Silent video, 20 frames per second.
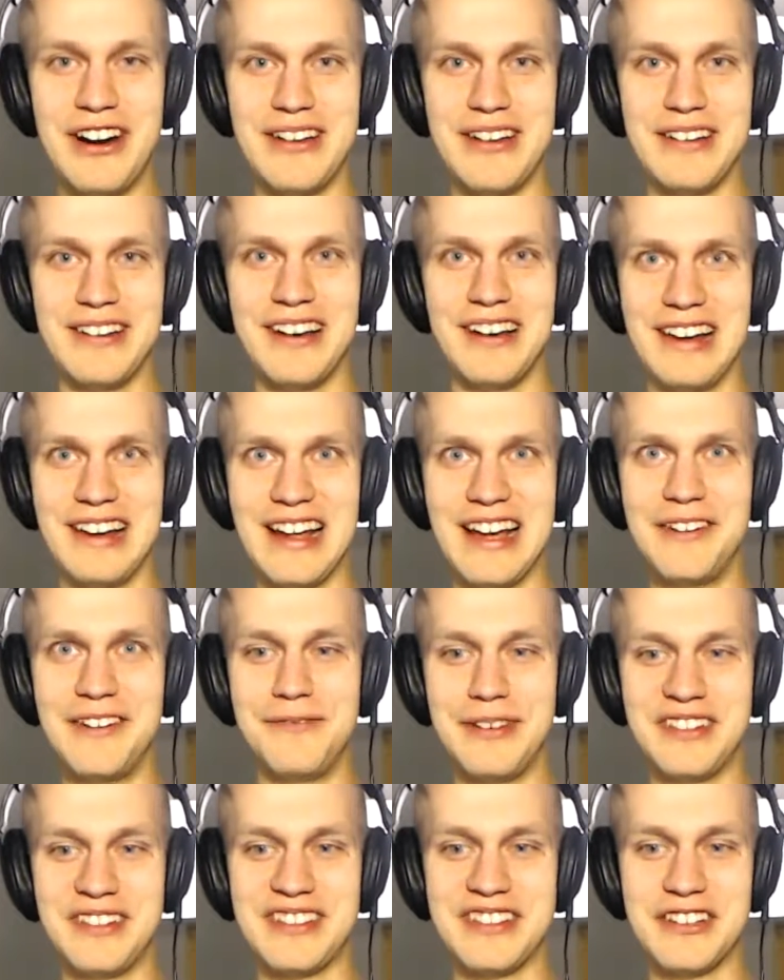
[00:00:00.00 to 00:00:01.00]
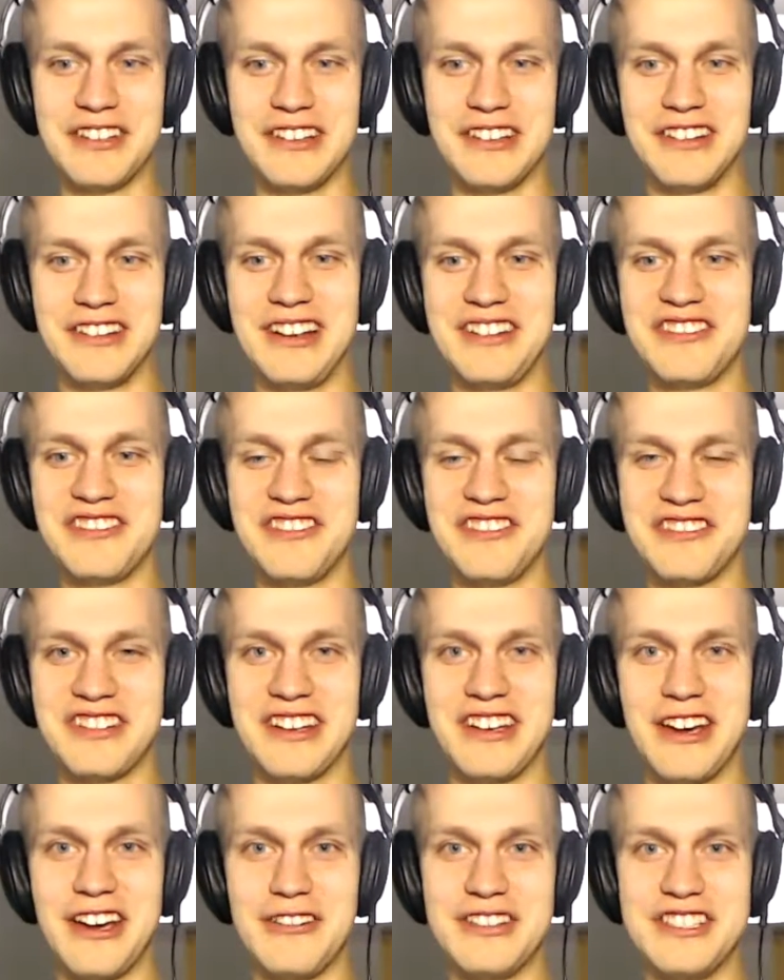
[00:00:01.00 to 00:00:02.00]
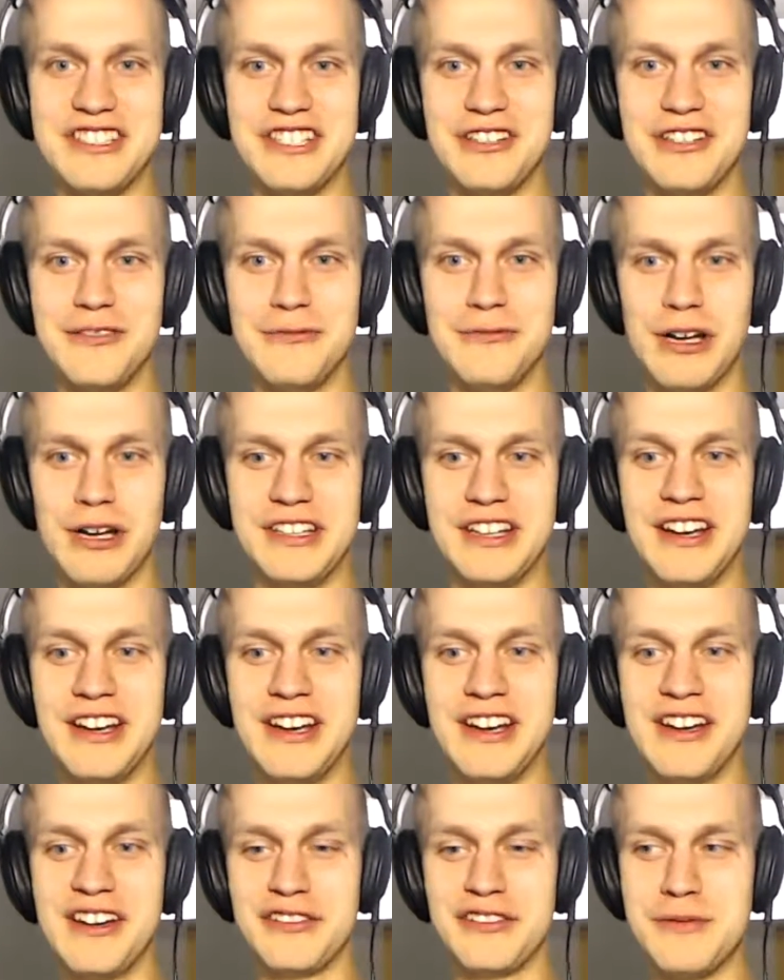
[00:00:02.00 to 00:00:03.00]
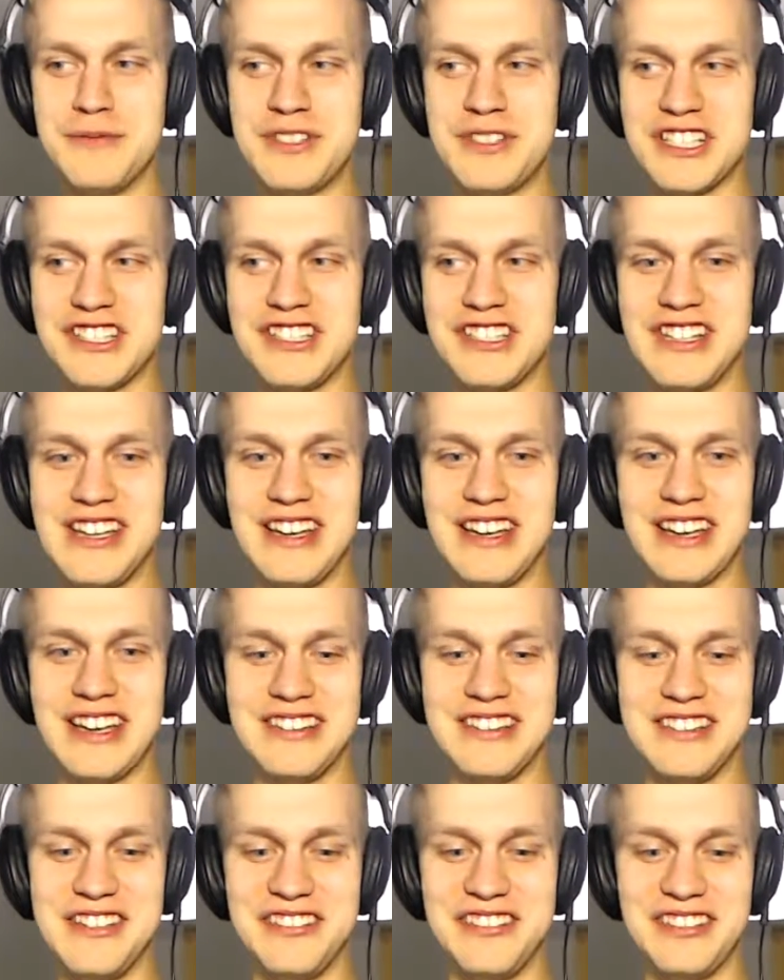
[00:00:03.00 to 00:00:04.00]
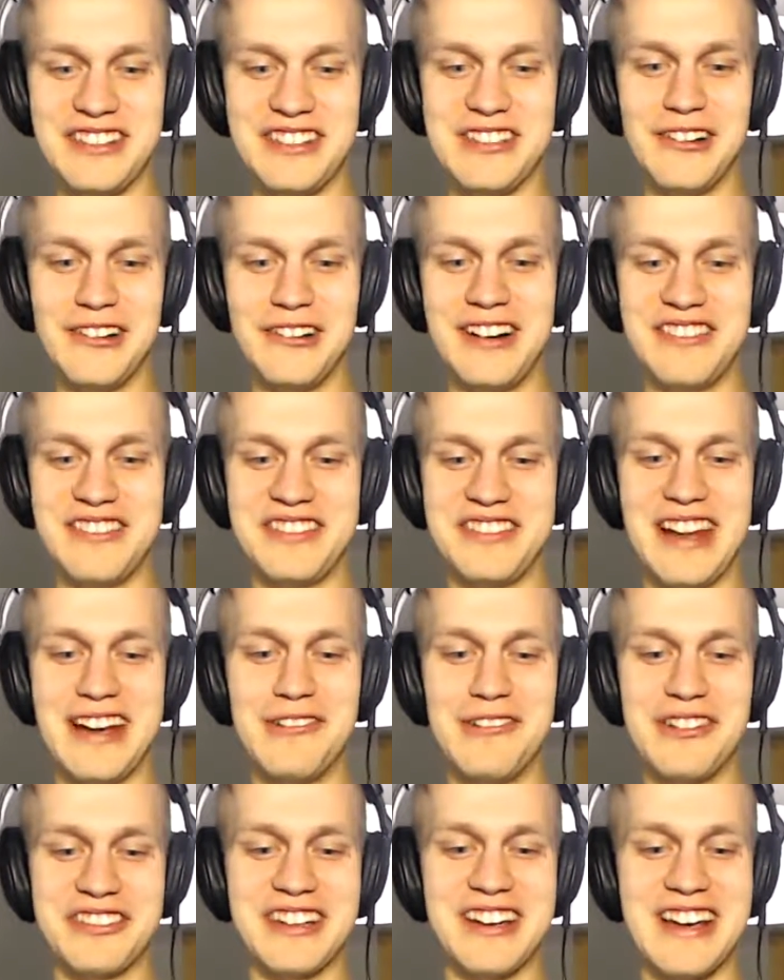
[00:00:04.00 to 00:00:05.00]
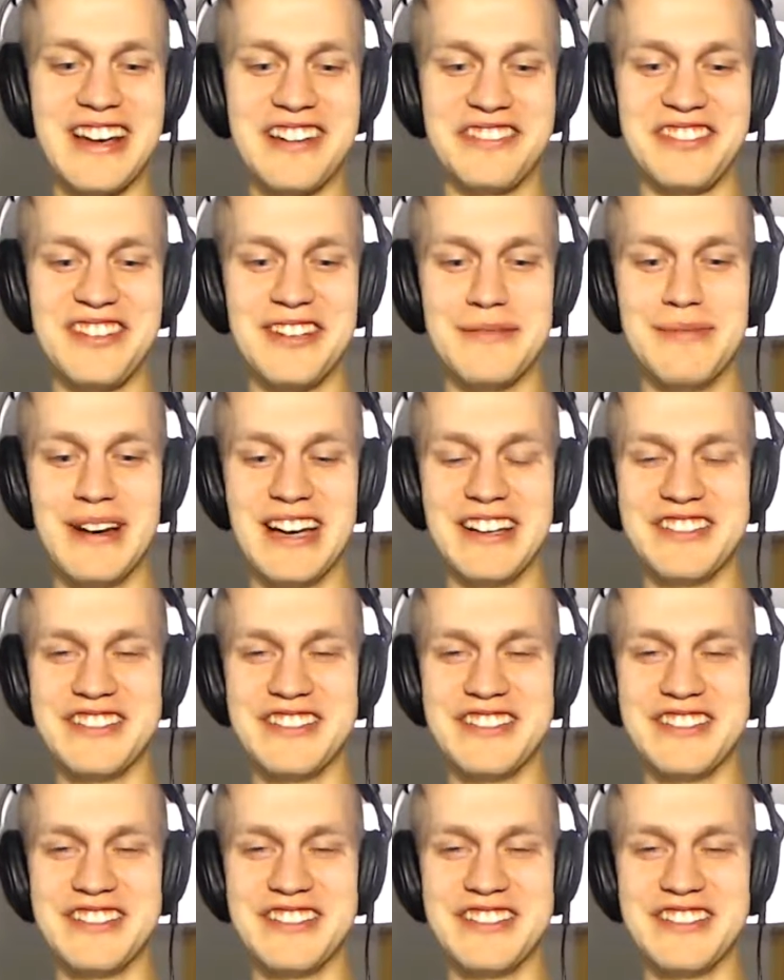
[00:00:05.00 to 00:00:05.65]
lot of things that the listeners can go and do with swim technique. And you already said, I was going to ask you about